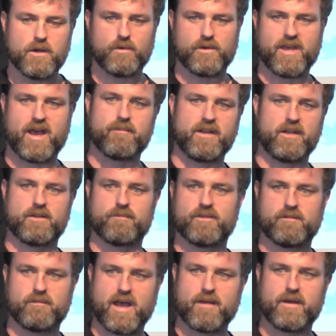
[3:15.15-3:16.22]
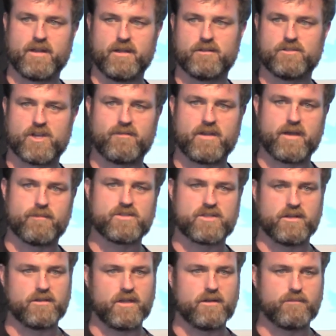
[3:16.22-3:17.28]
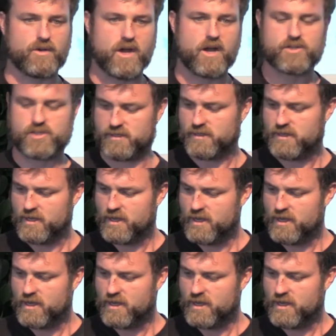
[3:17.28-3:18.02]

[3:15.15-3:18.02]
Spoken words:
with that many JVMs in production,